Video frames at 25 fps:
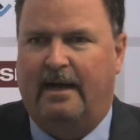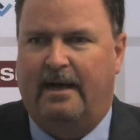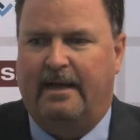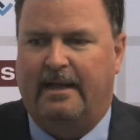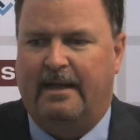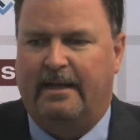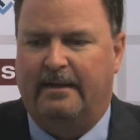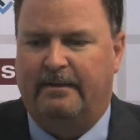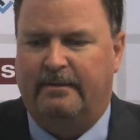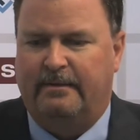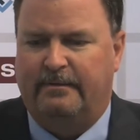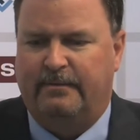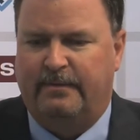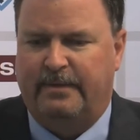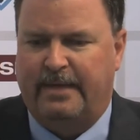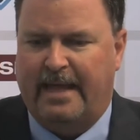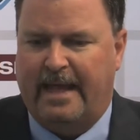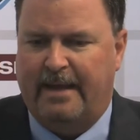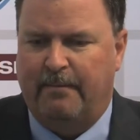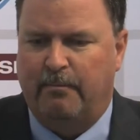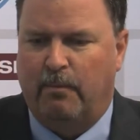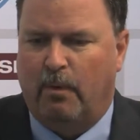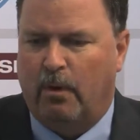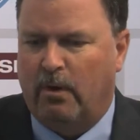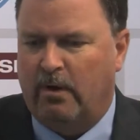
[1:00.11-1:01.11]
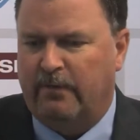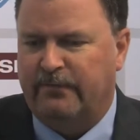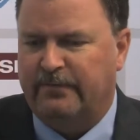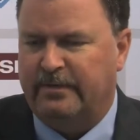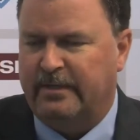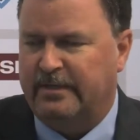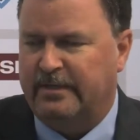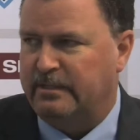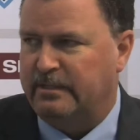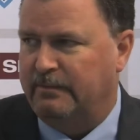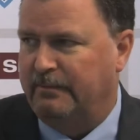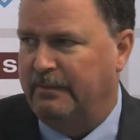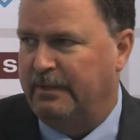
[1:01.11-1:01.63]
It then morphed
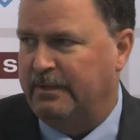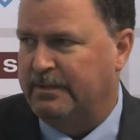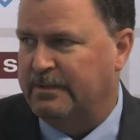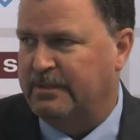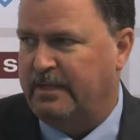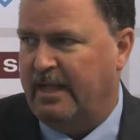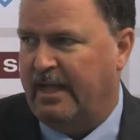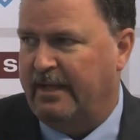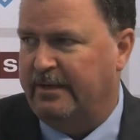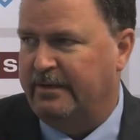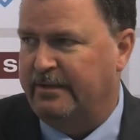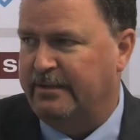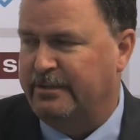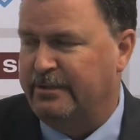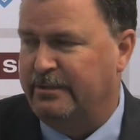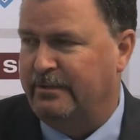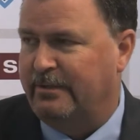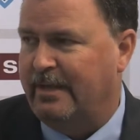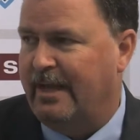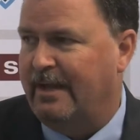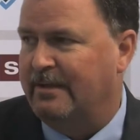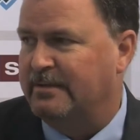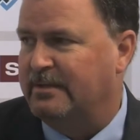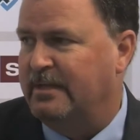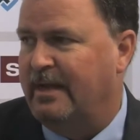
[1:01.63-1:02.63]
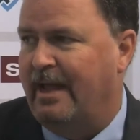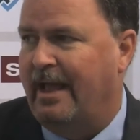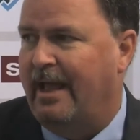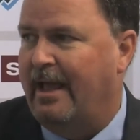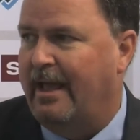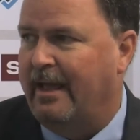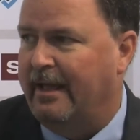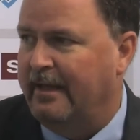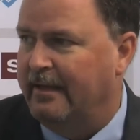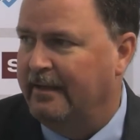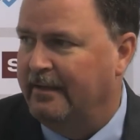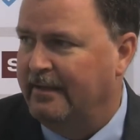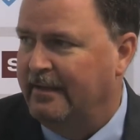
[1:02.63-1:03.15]
MIL standard
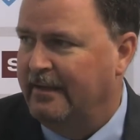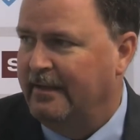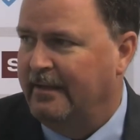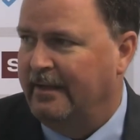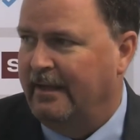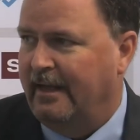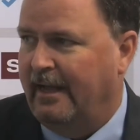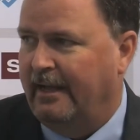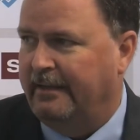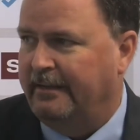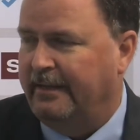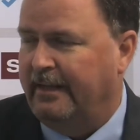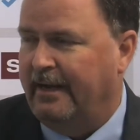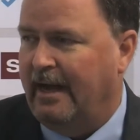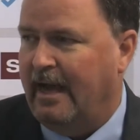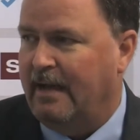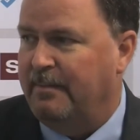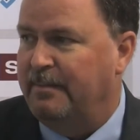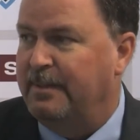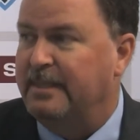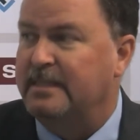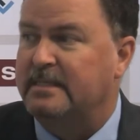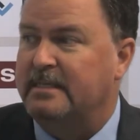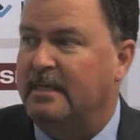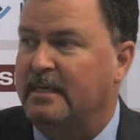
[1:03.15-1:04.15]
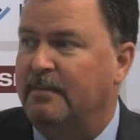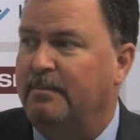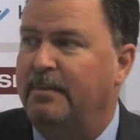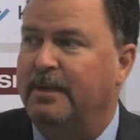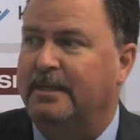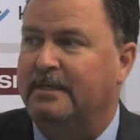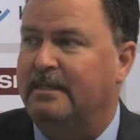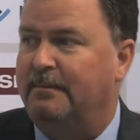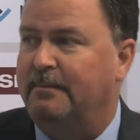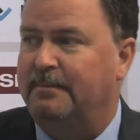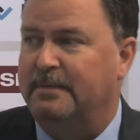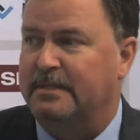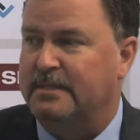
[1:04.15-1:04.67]
2000A, and then IPC
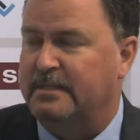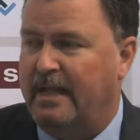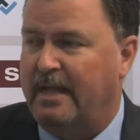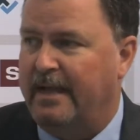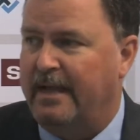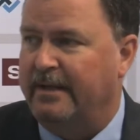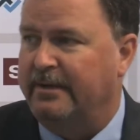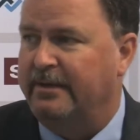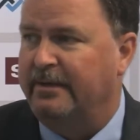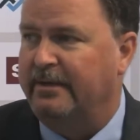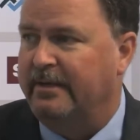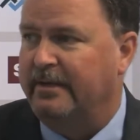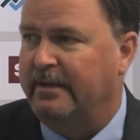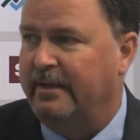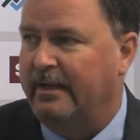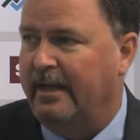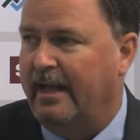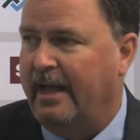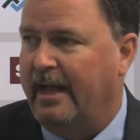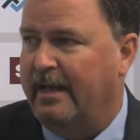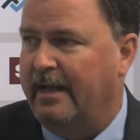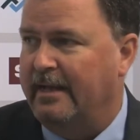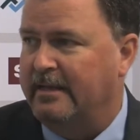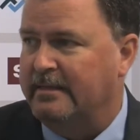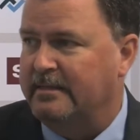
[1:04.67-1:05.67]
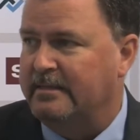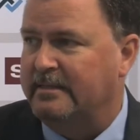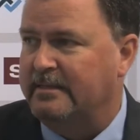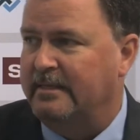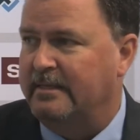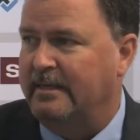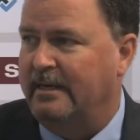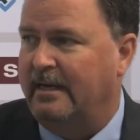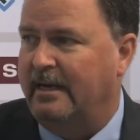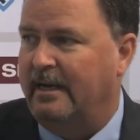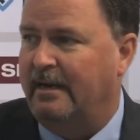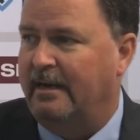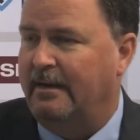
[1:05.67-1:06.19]
picked up the standard as
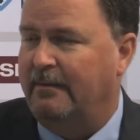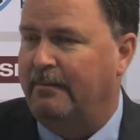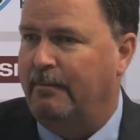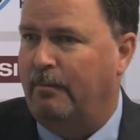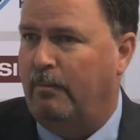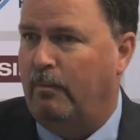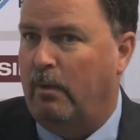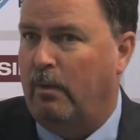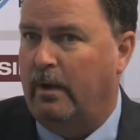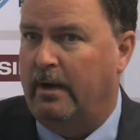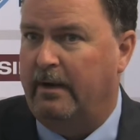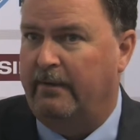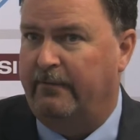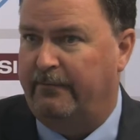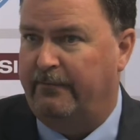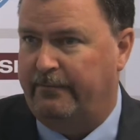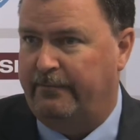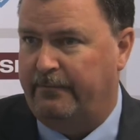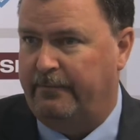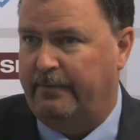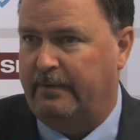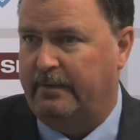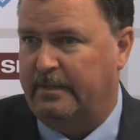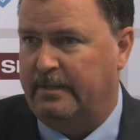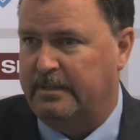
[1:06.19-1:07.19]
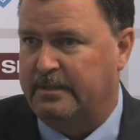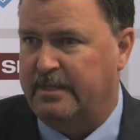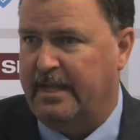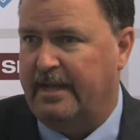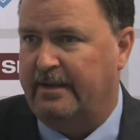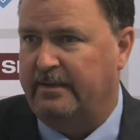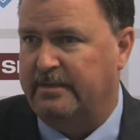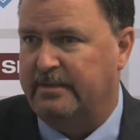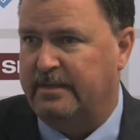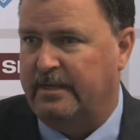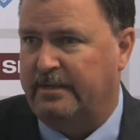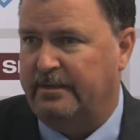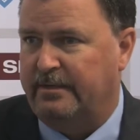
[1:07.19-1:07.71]
one of the
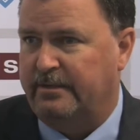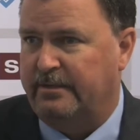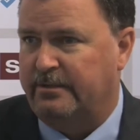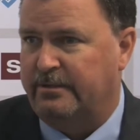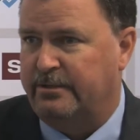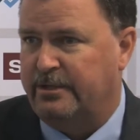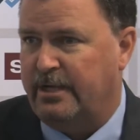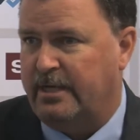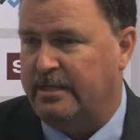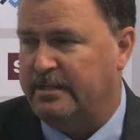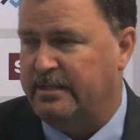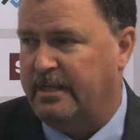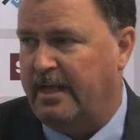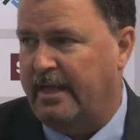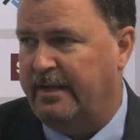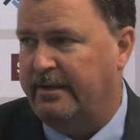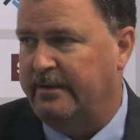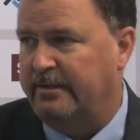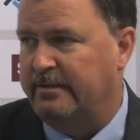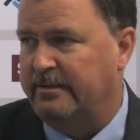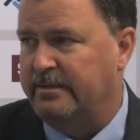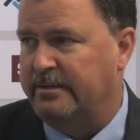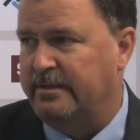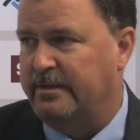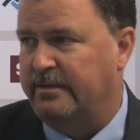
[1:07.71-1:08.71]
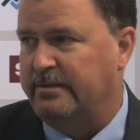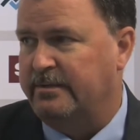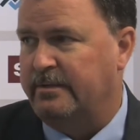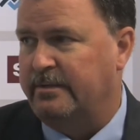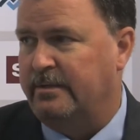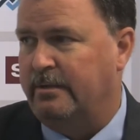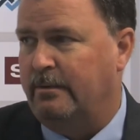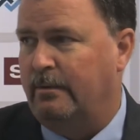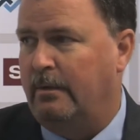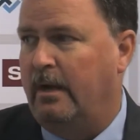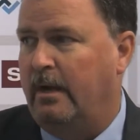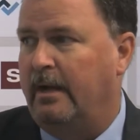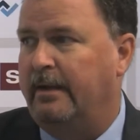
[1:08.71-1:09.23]
standards under J standard
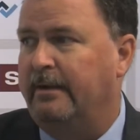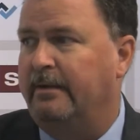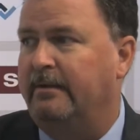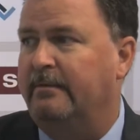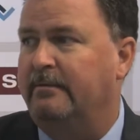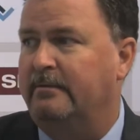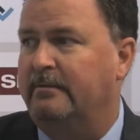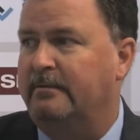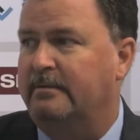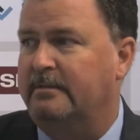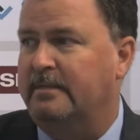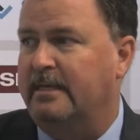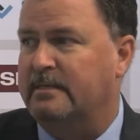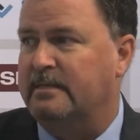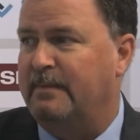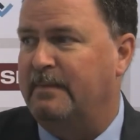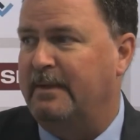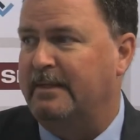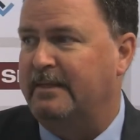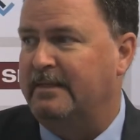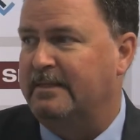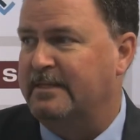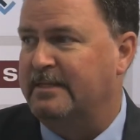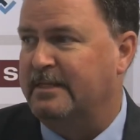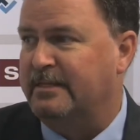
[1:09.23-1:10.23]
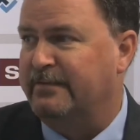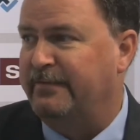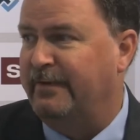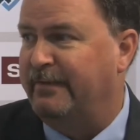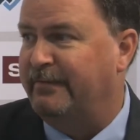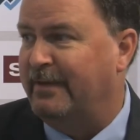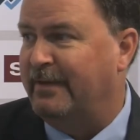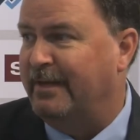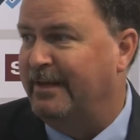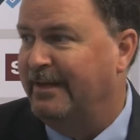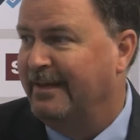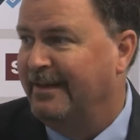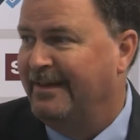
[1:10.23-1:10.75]
001 and test method
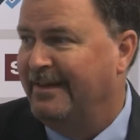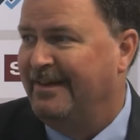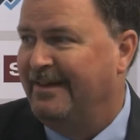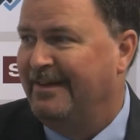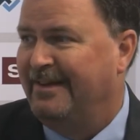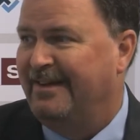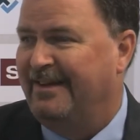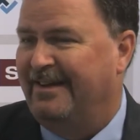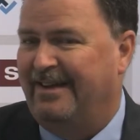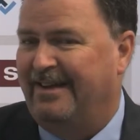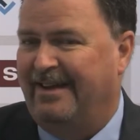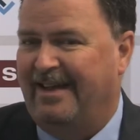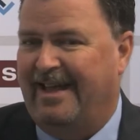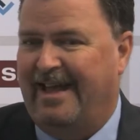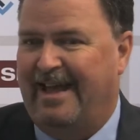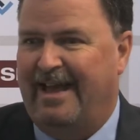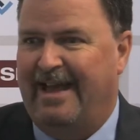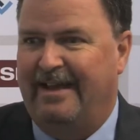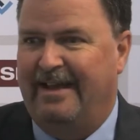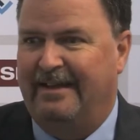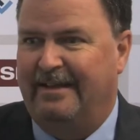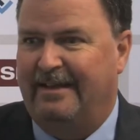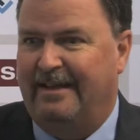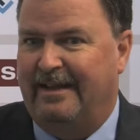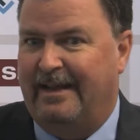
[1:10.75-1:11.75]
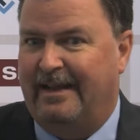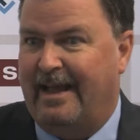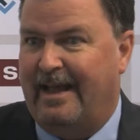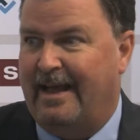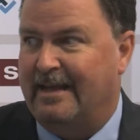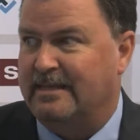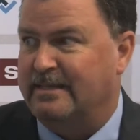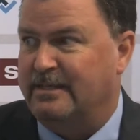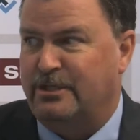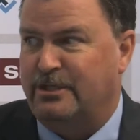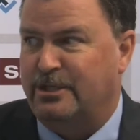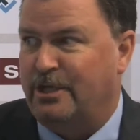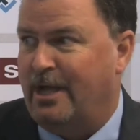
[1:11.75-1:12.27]
650, and it
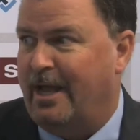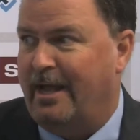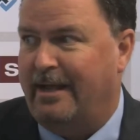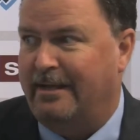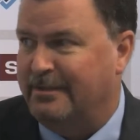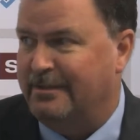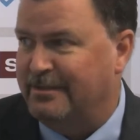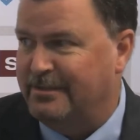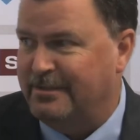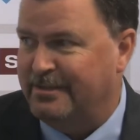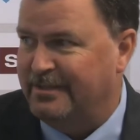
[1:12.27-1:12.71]
hasn't changed.